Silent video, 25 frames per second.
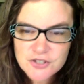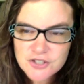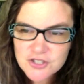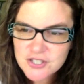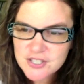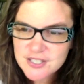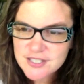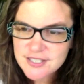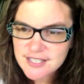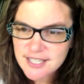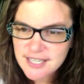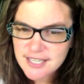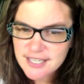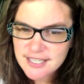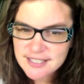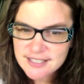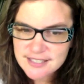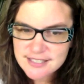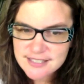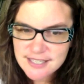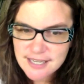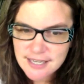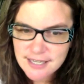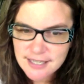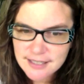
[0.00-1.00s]
She
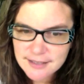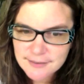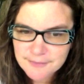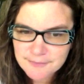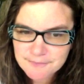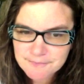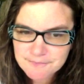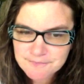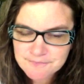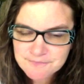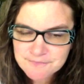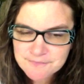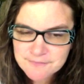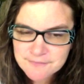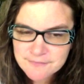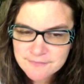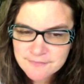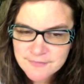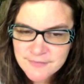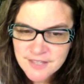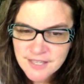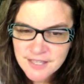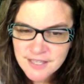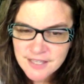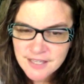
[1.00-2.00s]
says,
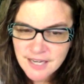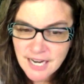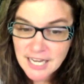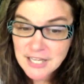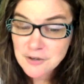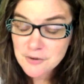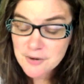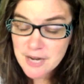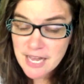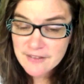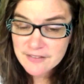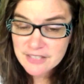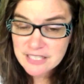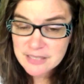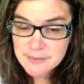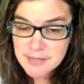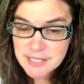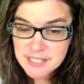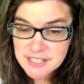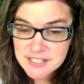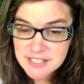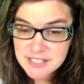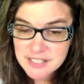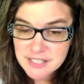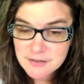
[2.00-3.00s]
I don't have any
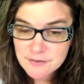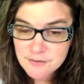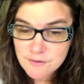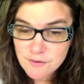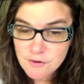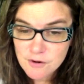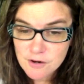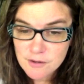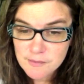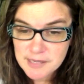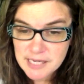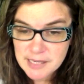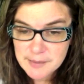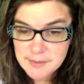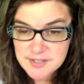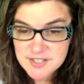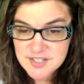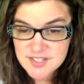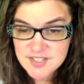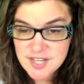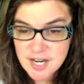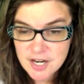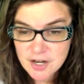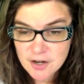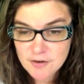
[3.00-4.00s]
men to knit for, but I'm a
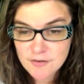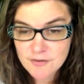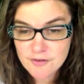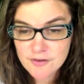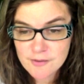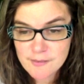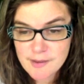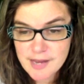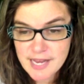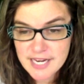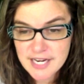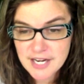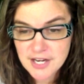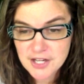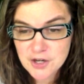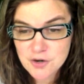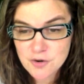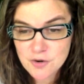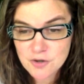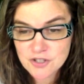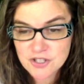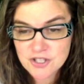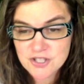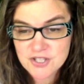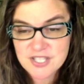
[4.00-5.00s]
sucker for a man in a
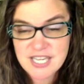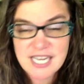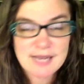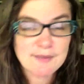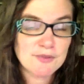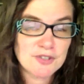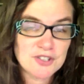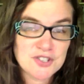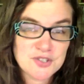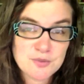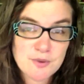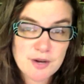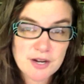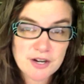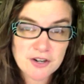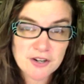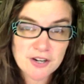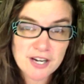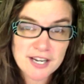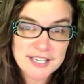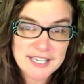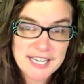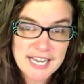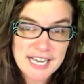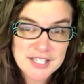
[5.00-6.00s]
gorgeous cabled
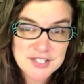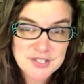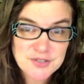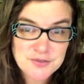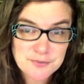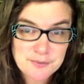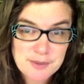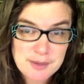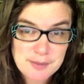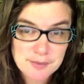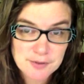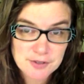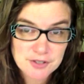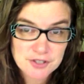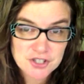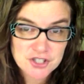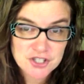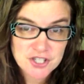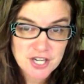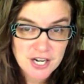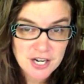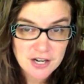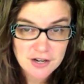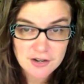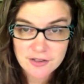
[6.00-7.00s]
sweater. I'd asked people to
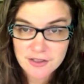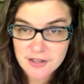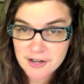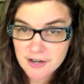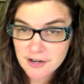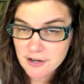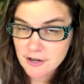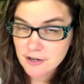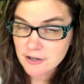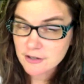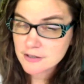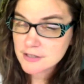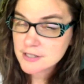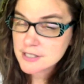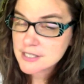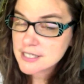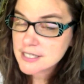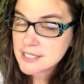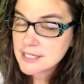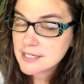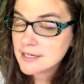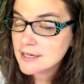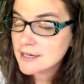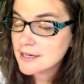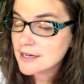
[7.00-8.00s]
share
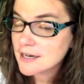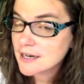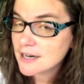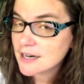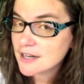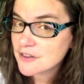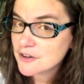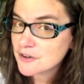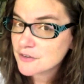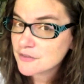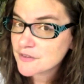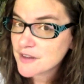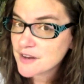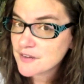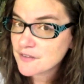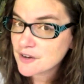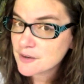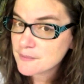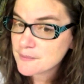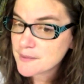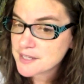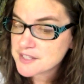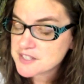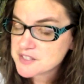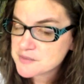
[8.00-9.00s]
their
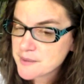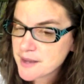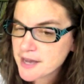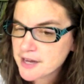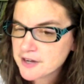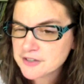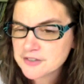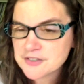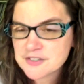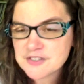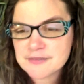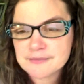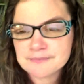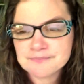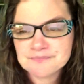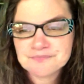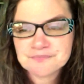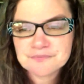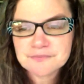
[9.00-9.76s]
favorite men's patterns.